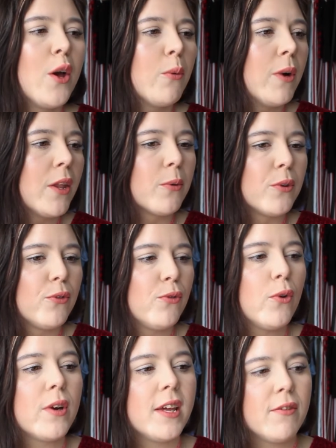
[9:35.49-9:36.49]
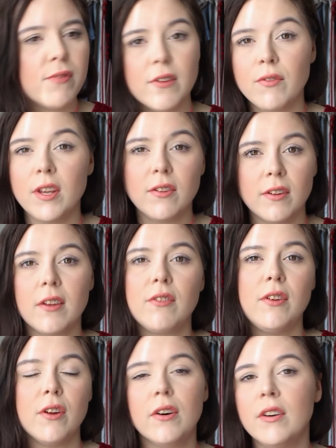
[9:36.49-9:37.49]
whether it was $40, $50,
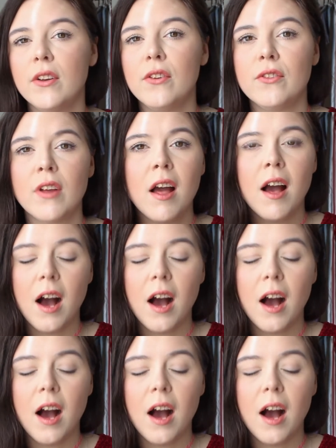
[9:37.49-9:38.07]
$60.